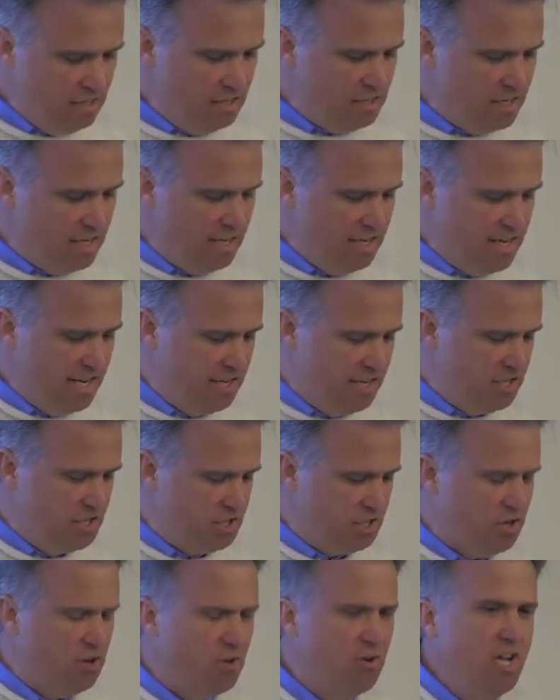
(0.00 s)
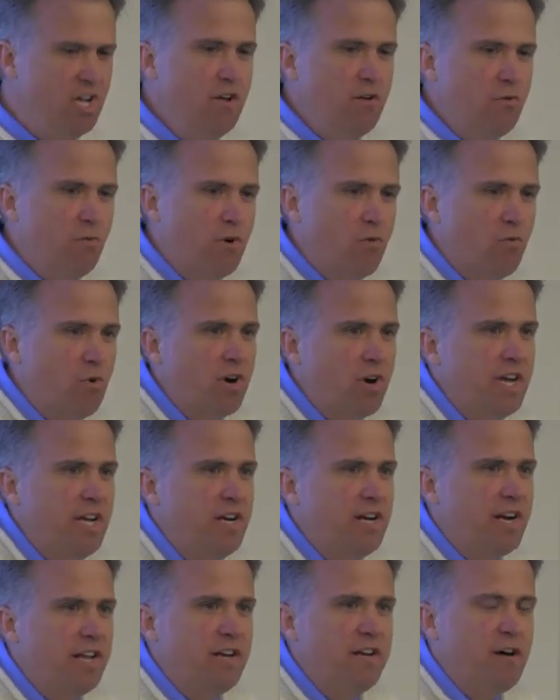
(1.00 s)
And so we're
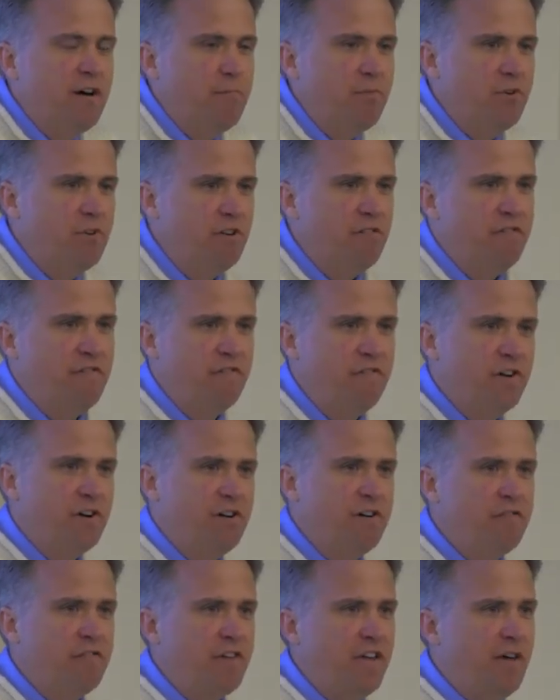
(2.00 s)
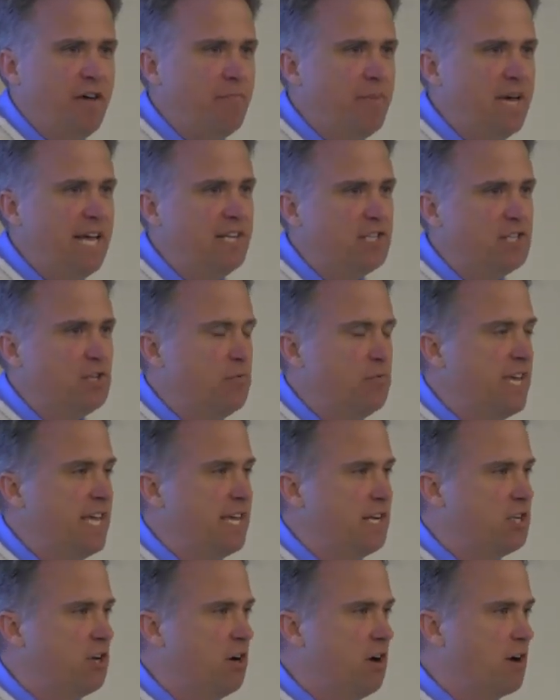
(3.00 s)
working on a number of campaigns that we
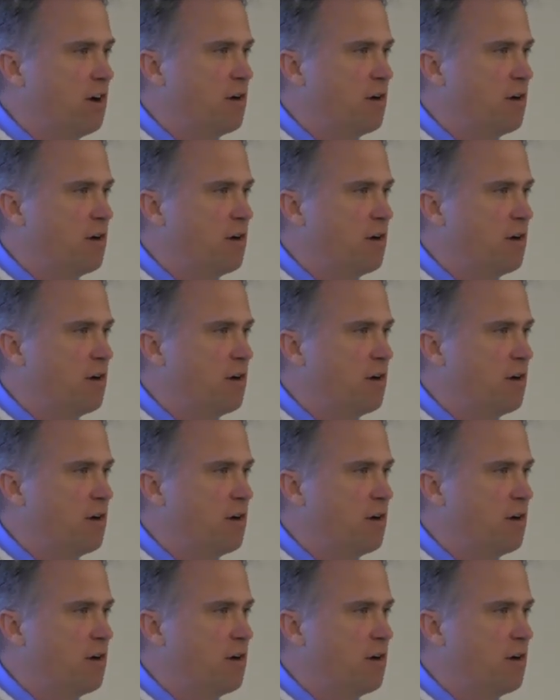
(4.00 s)
can talk